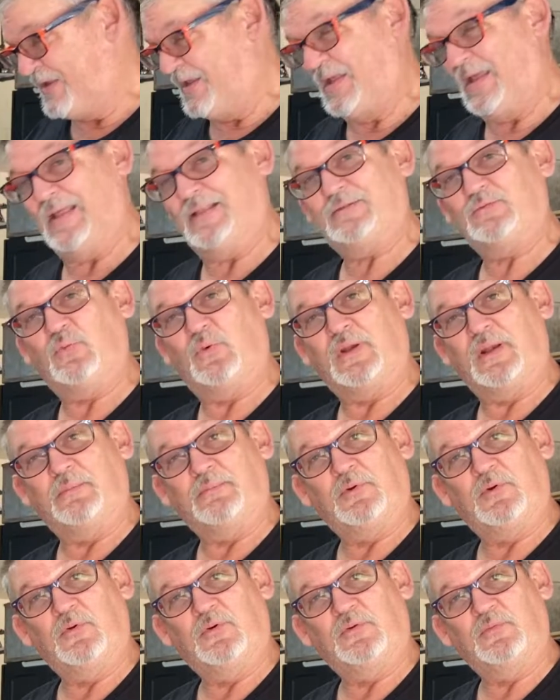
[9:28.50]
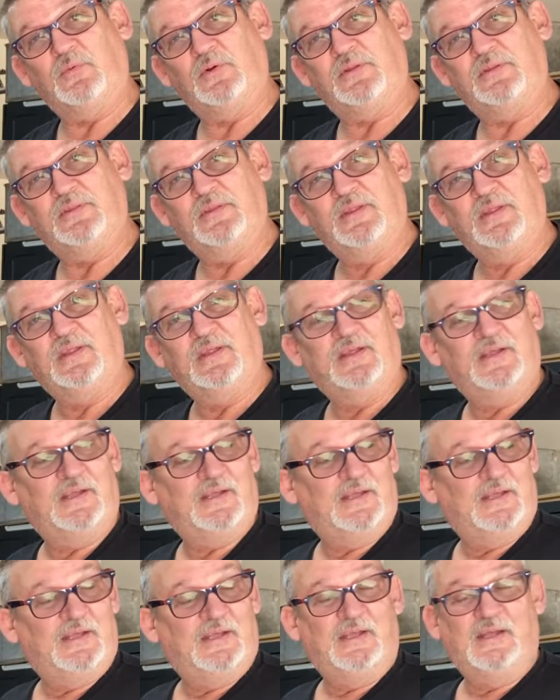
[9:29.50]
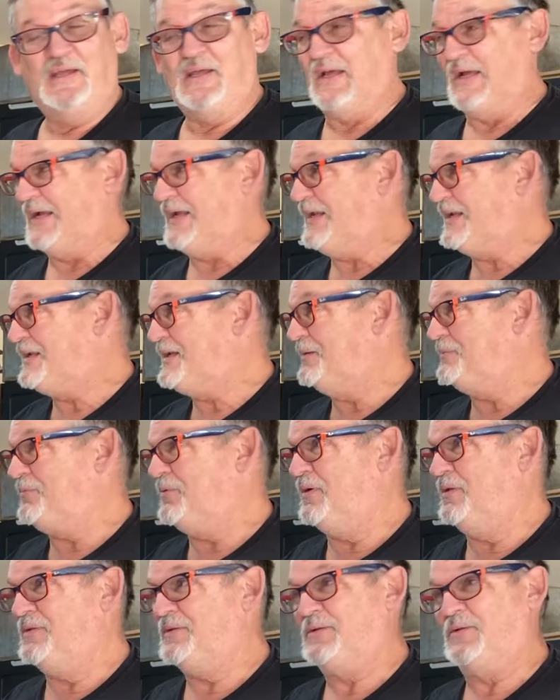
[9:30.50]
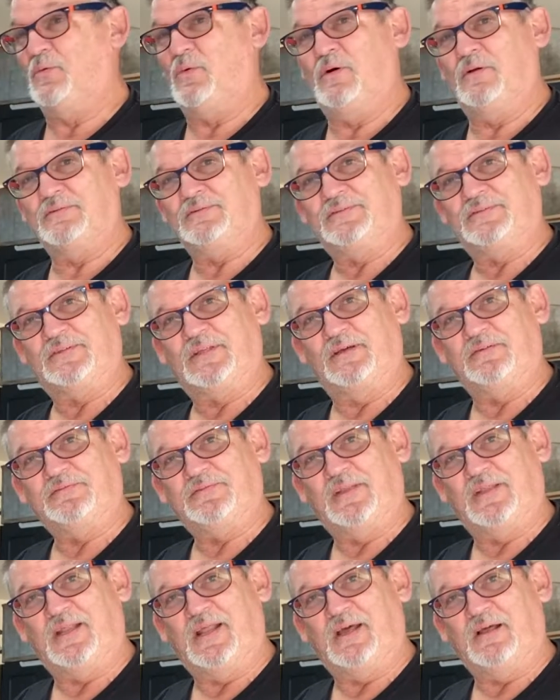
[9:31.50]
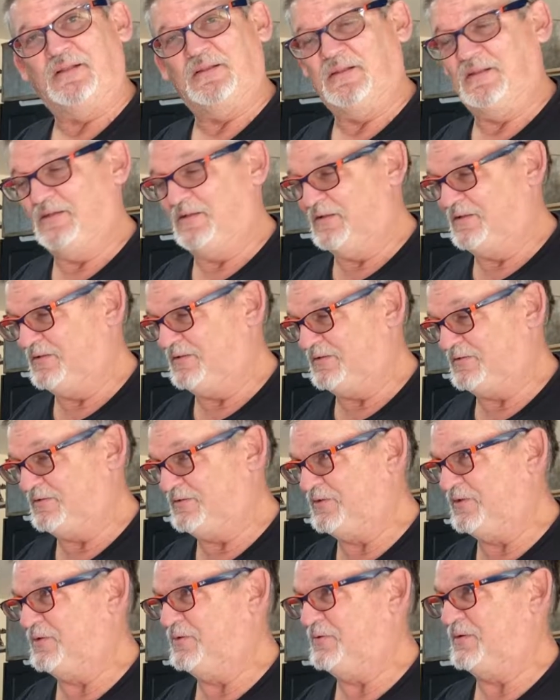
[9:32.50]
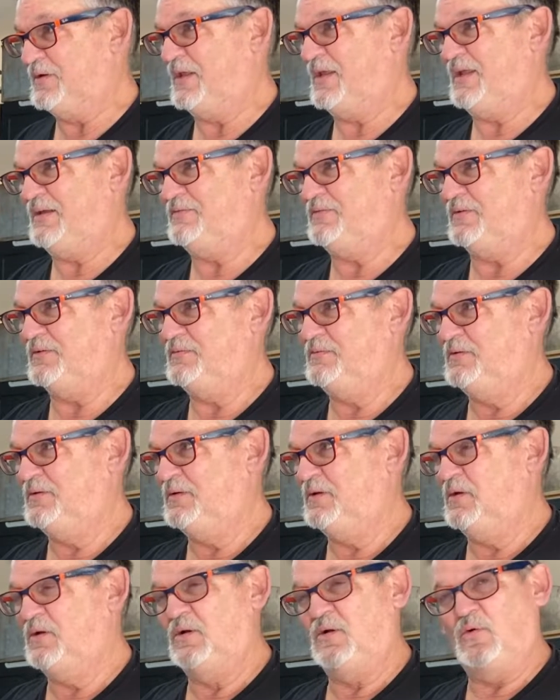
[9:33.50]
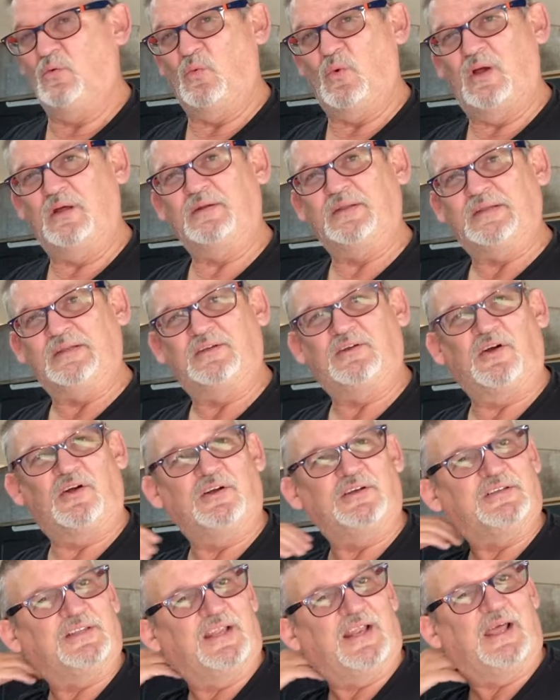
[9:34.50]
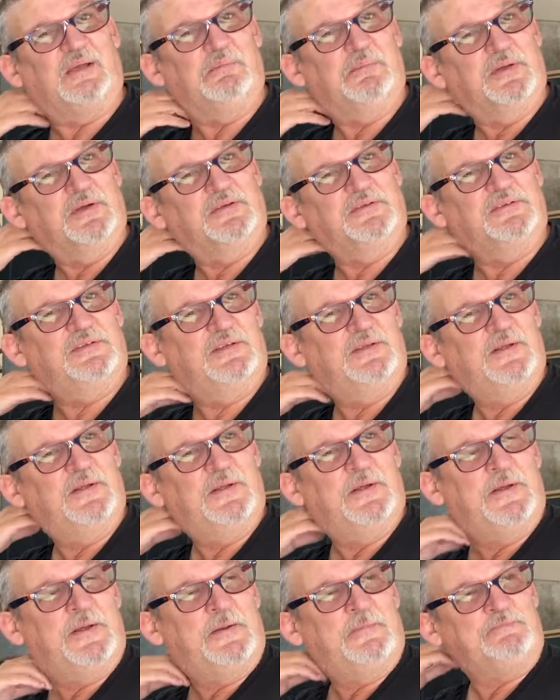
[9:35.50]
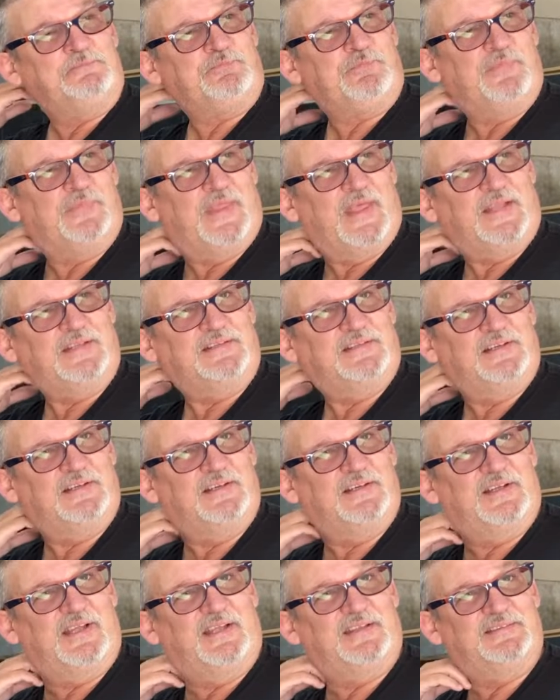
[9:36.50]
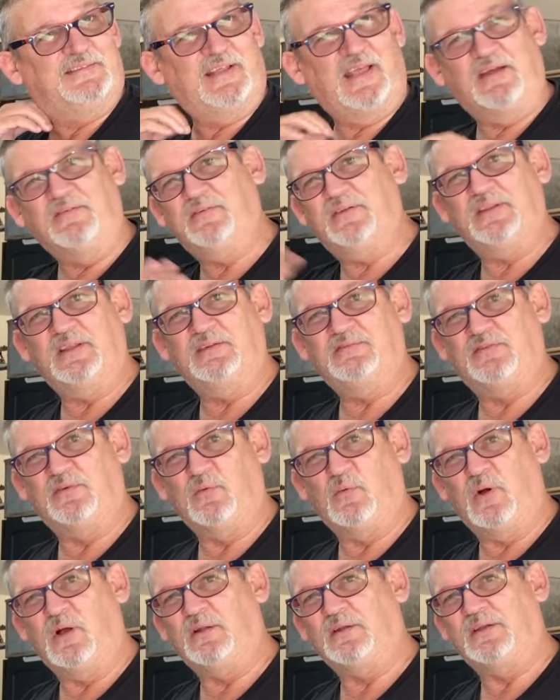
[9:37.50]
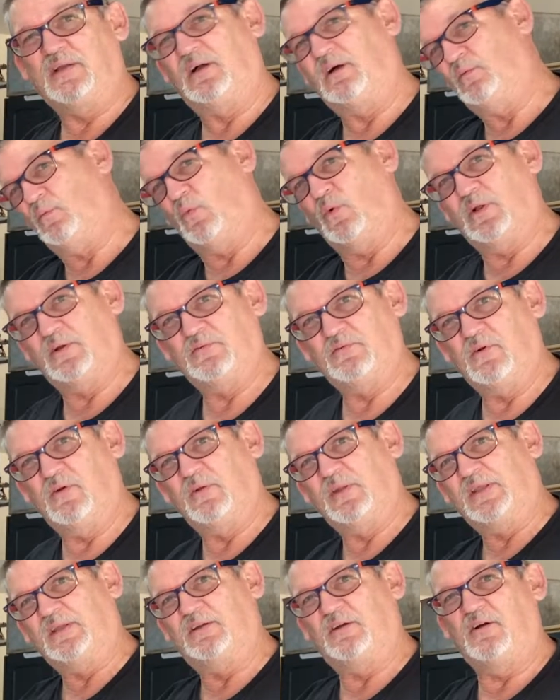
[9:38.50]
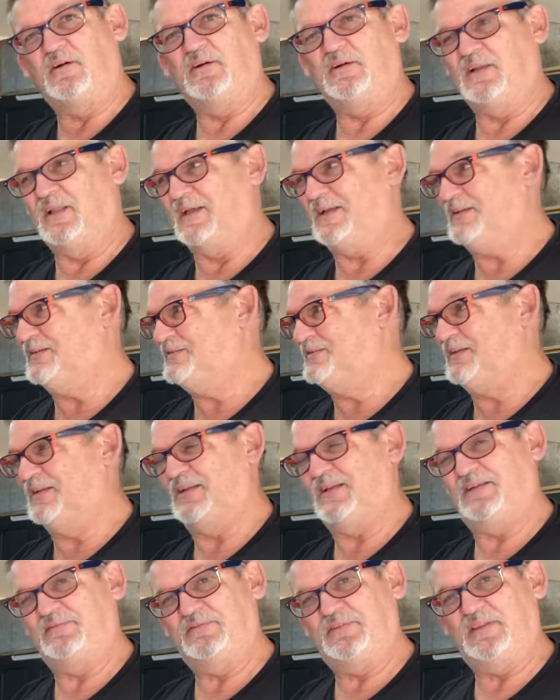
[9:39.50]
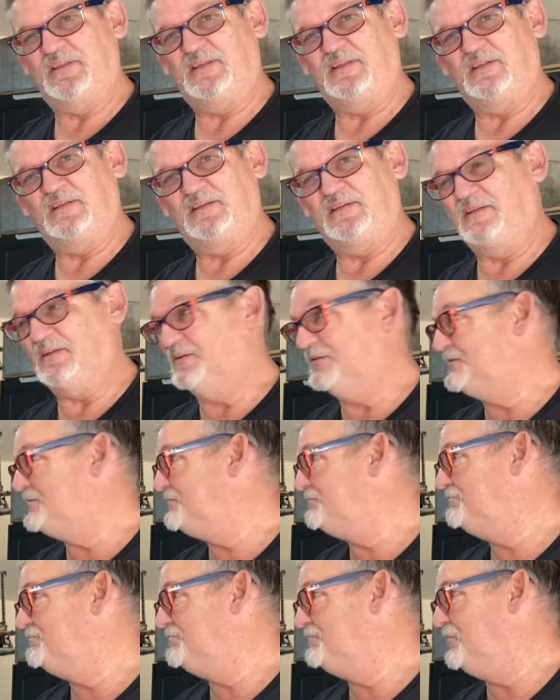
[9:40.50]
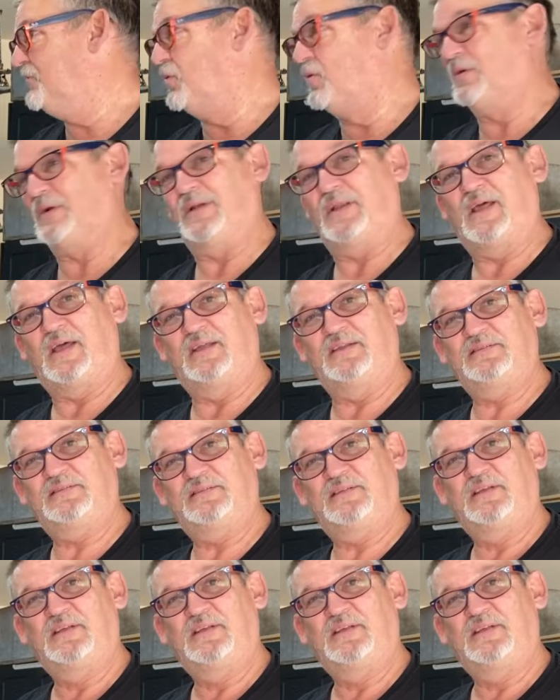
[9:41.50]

that's what I'm going with. I got a couple other Dewalt stuff that I'll do, and I have a welding cart that I built that has everything for welding on one rolling cart. Like I said, everything in here is organized